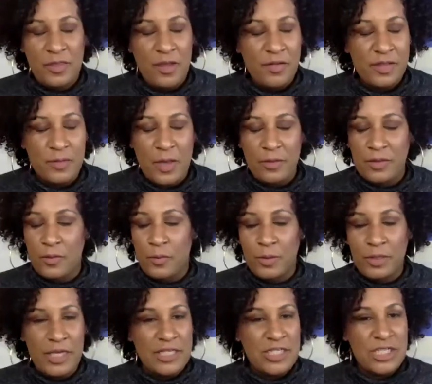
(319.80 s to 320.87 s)
the
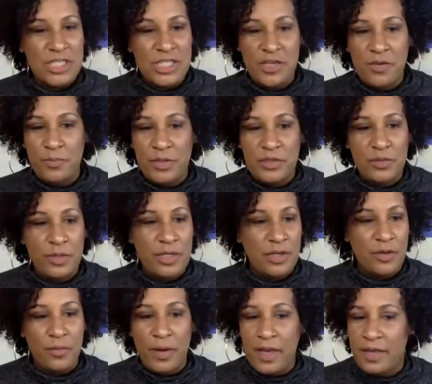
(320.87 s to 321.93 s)
relationship between the
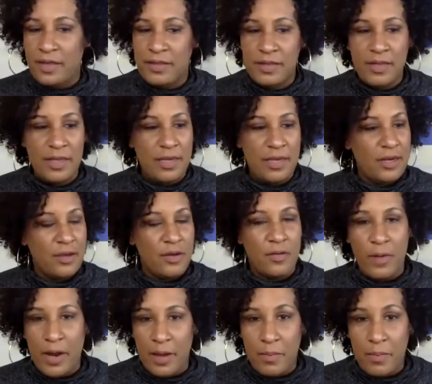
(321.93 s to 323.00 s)
grandson and the
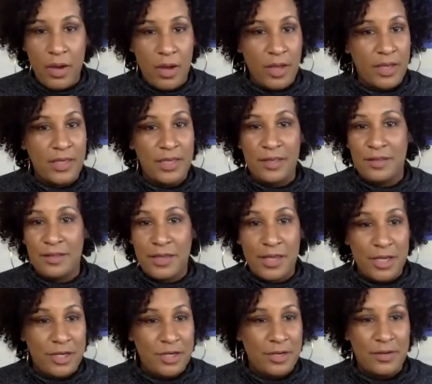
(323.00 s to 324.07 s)
grandma is
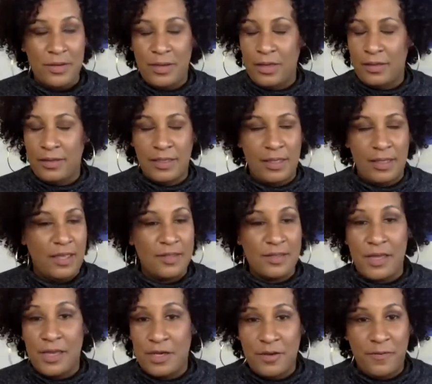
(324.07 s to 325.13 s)
it's
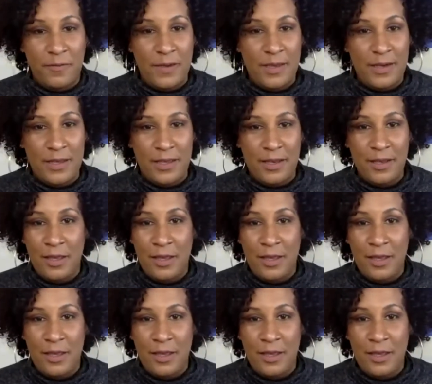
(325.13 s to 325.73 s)
undefeated.